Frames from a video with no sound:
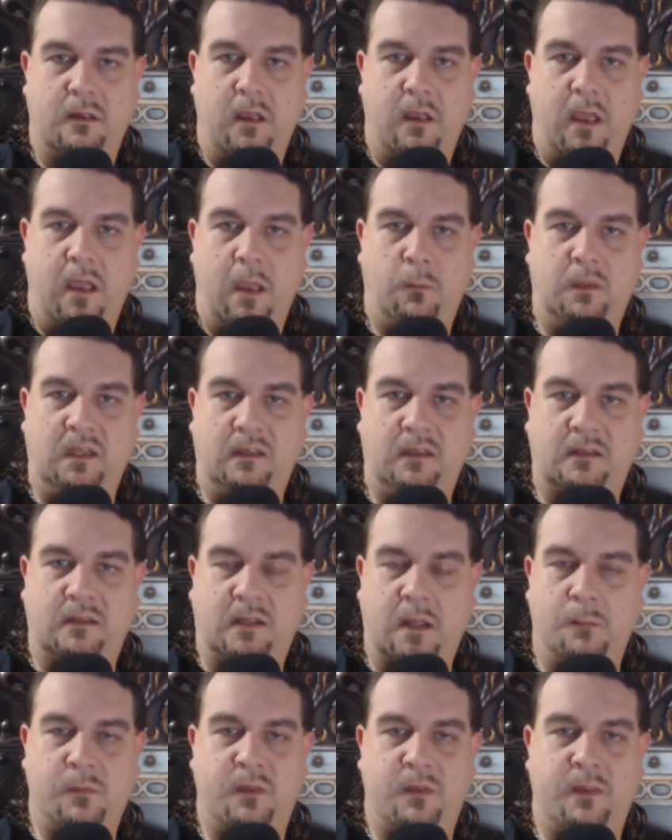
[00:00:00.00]
And we need to
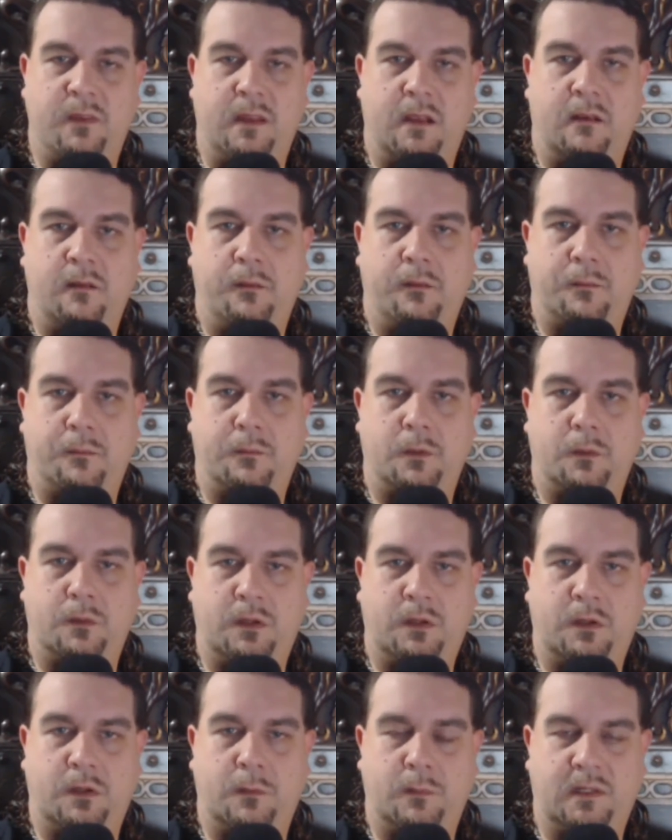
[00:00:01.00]
come to the end of the road
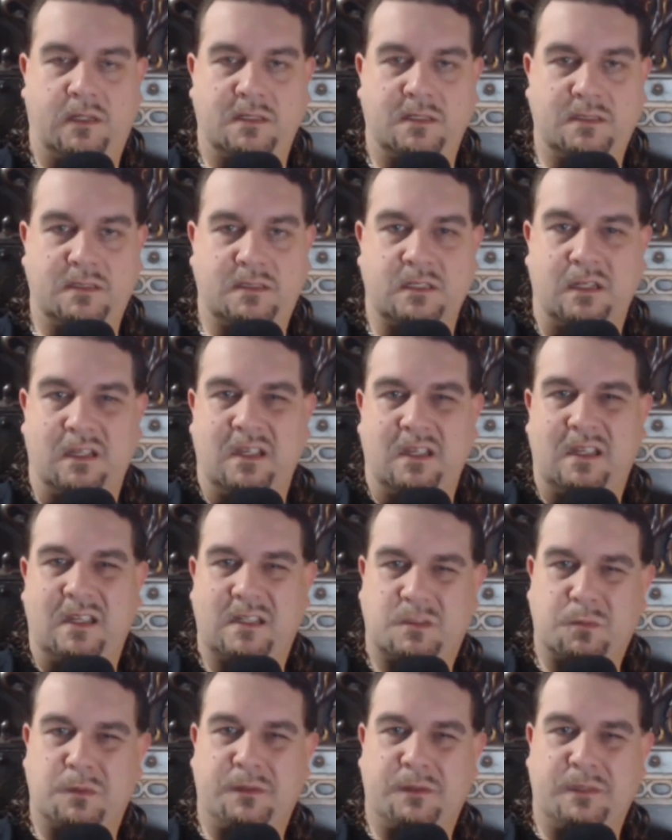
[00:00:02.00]
here, because
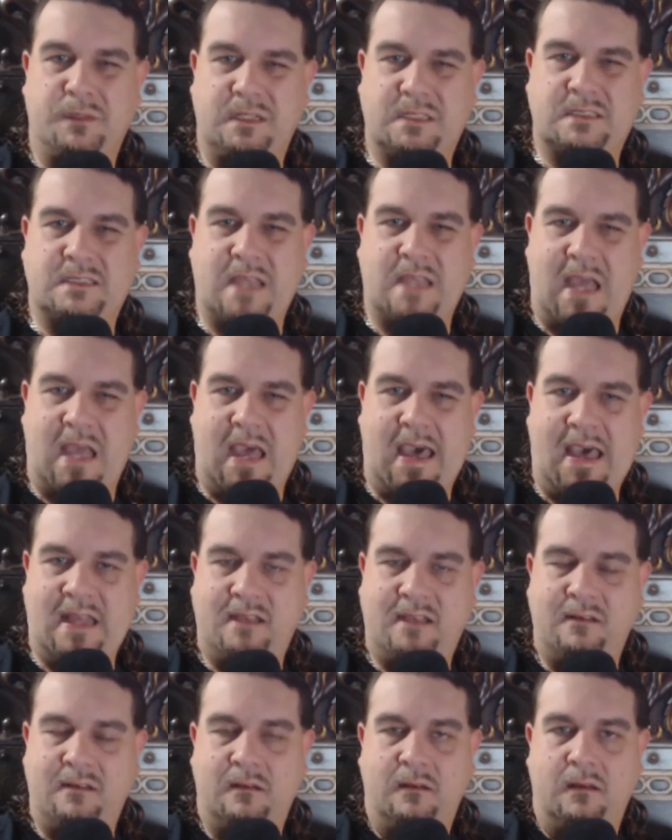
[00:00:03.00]
it's really
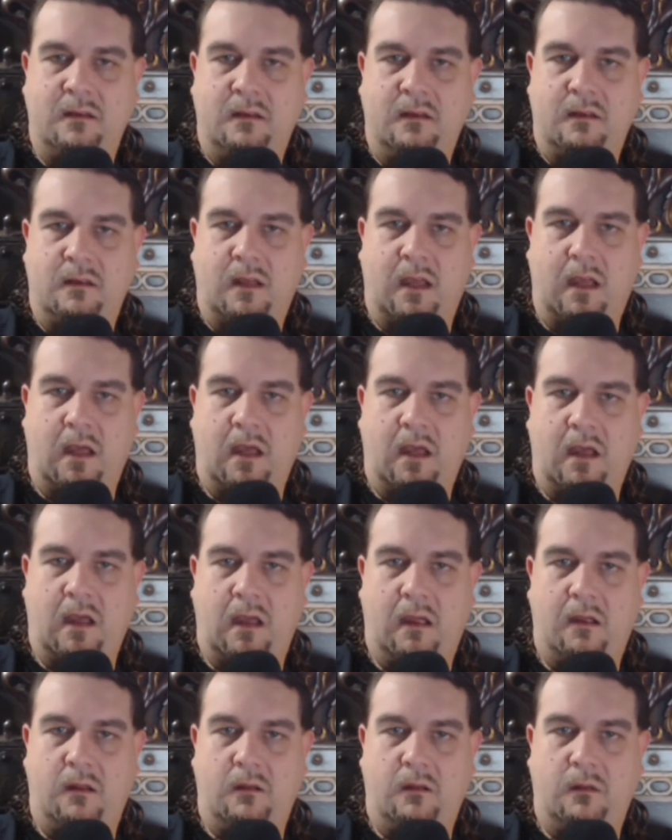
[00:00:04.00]
sad.
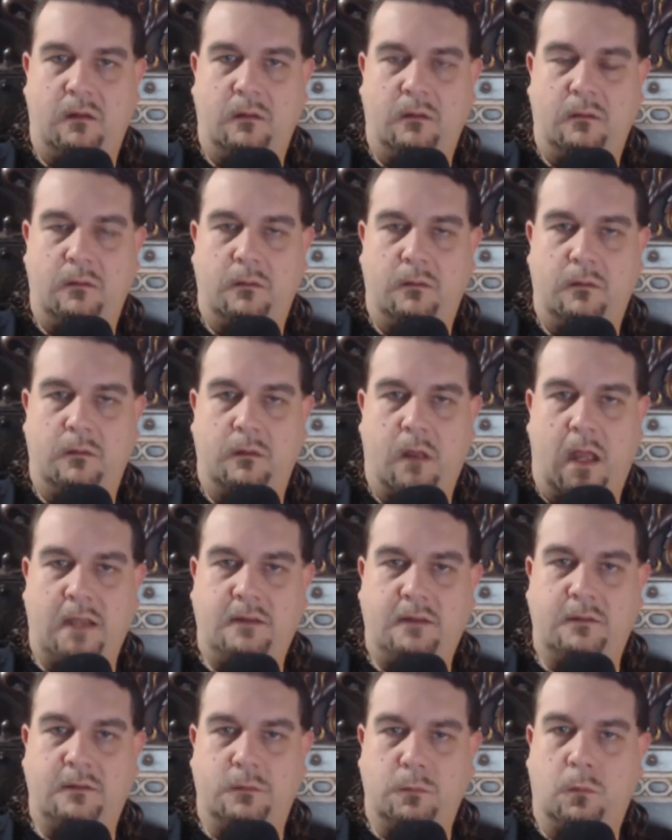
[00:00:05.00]
I
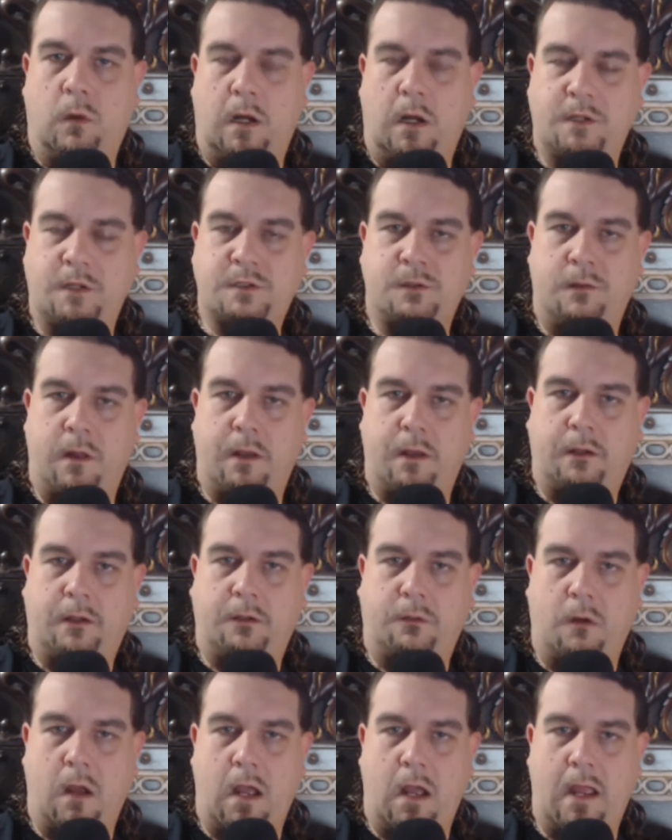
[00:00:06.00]
do watch a lot of
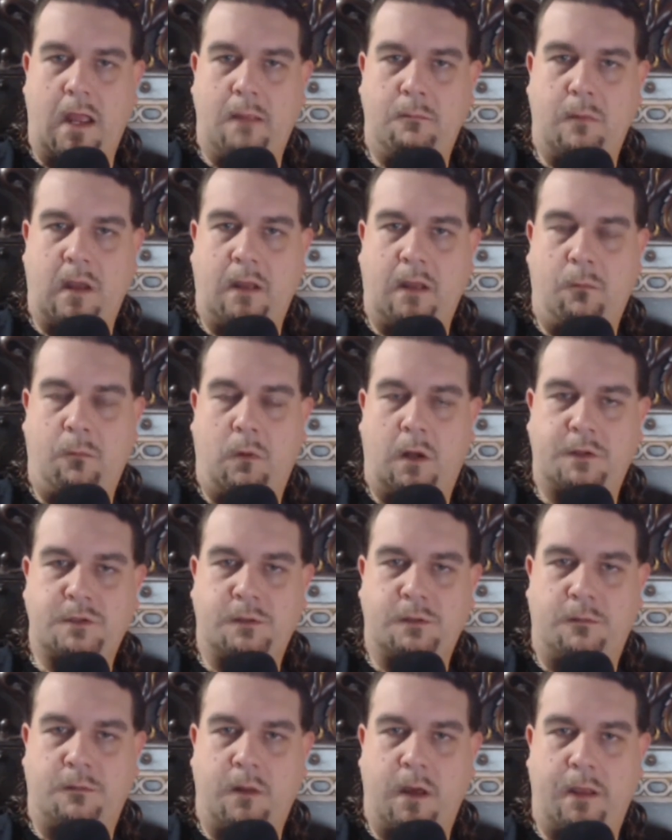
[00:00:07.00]
crime. I watch a
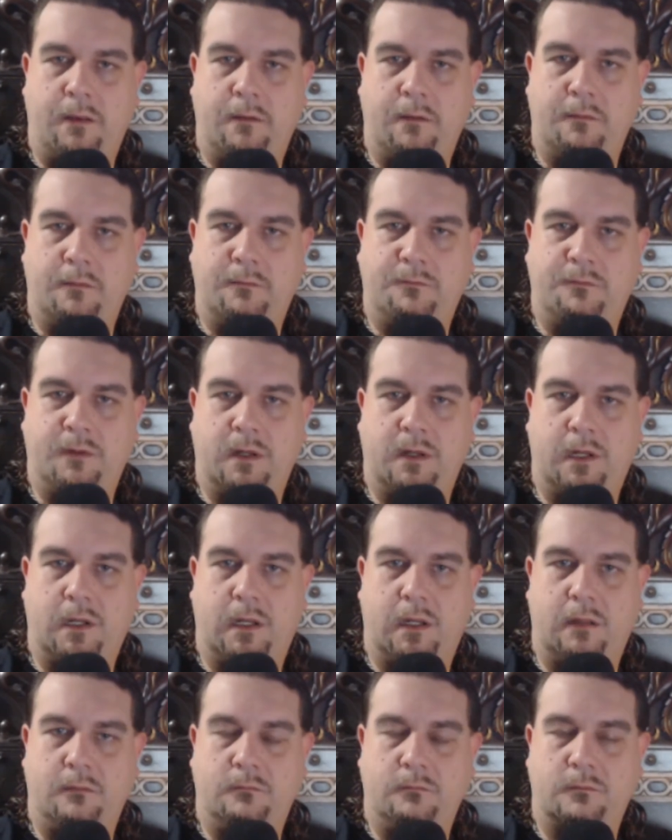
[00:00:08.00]
lot of
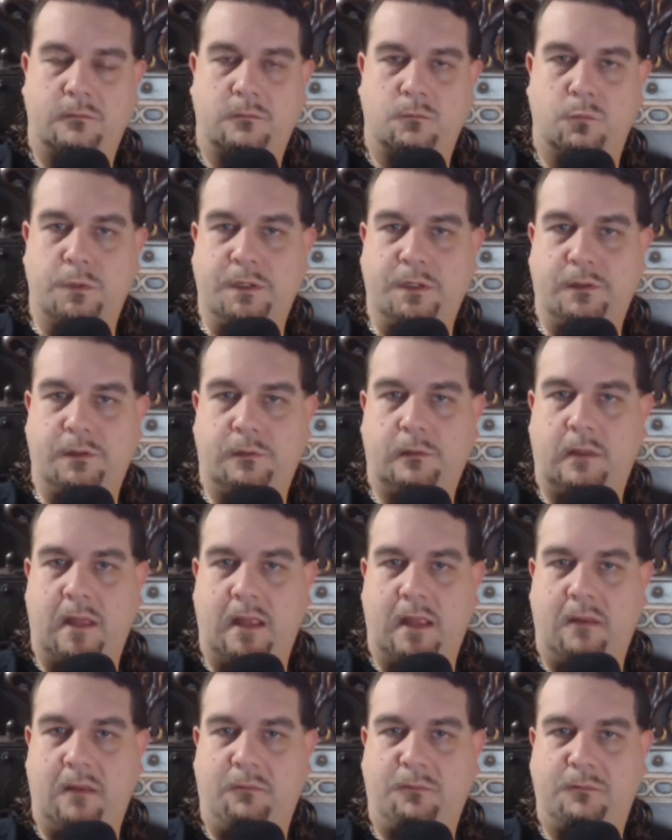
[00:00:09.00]
real
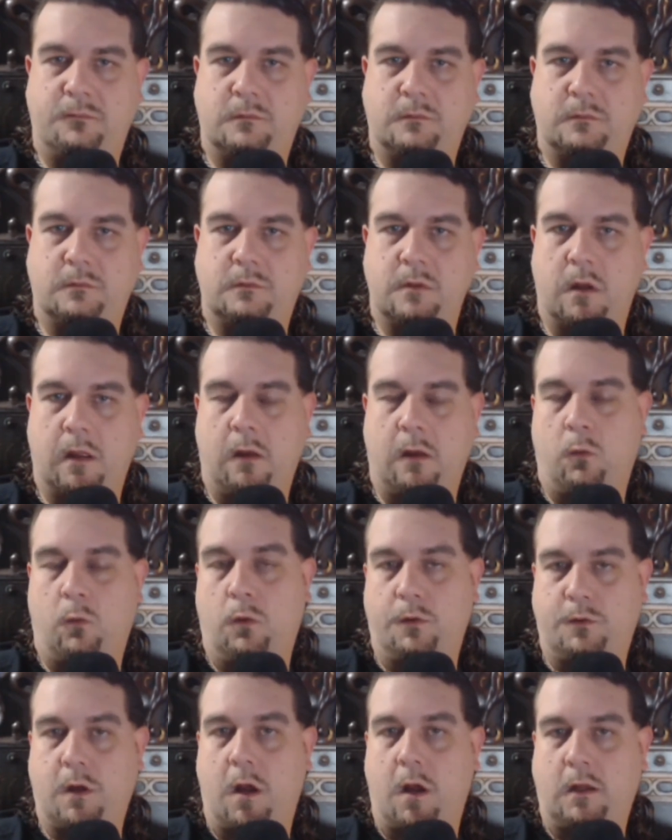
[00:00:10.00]
life or
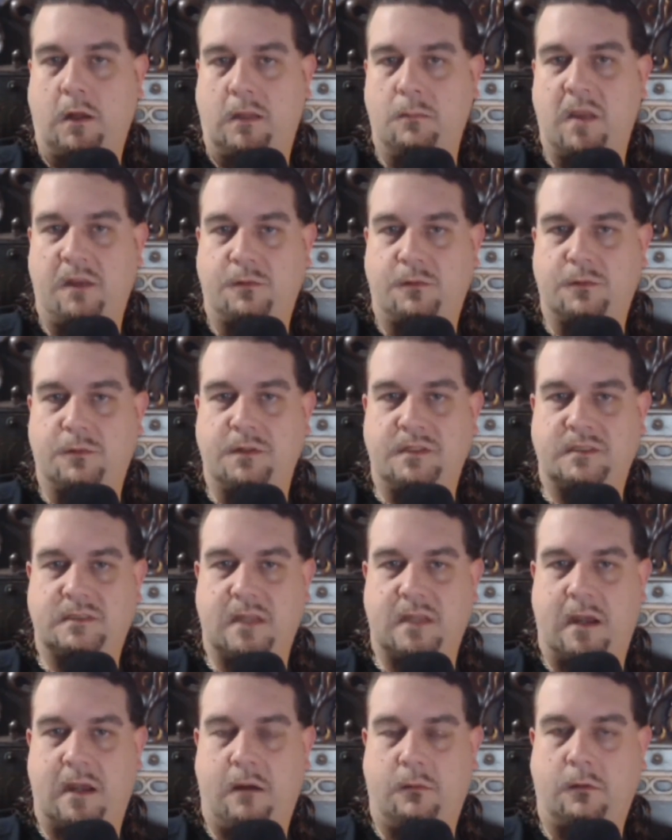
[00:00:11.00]
documentary
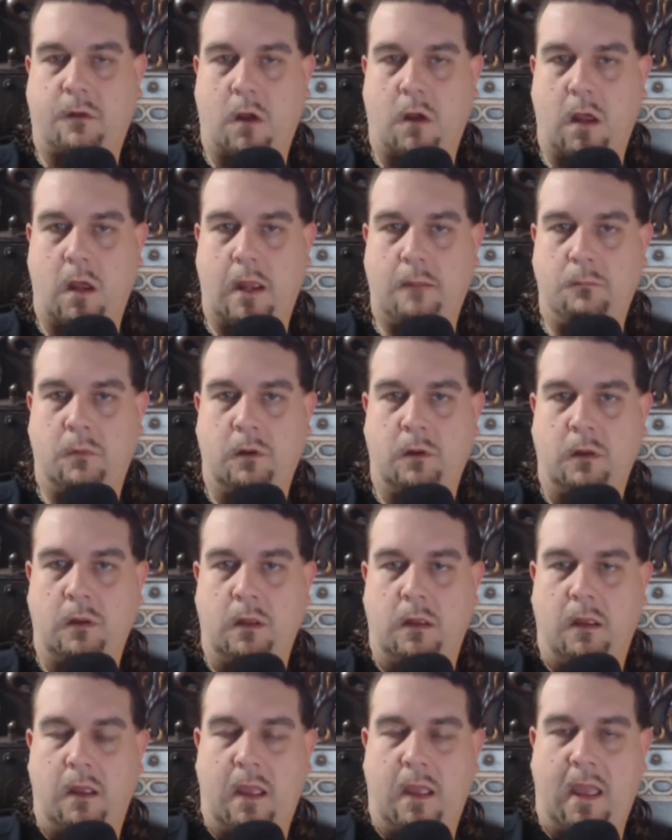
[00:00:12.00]
style crime.
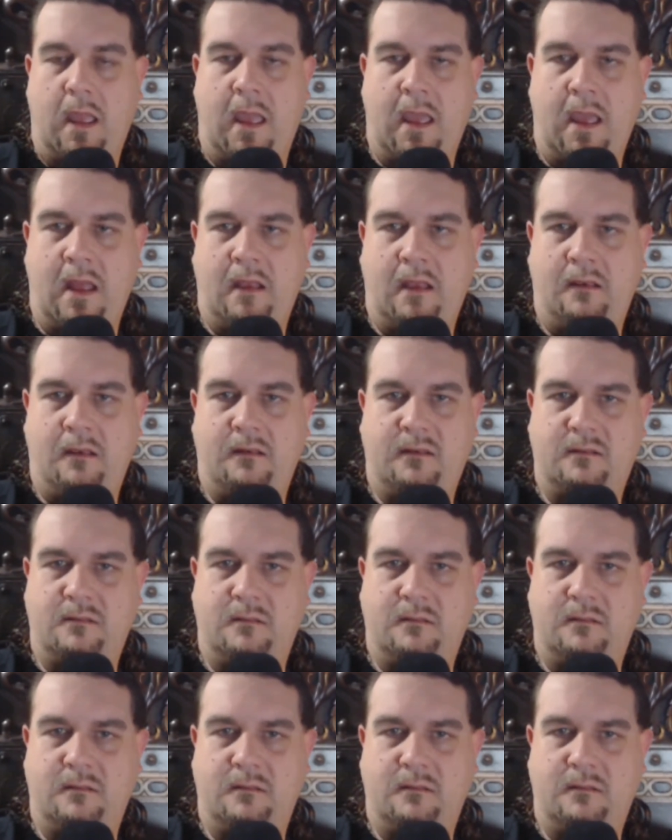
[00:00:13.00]
And,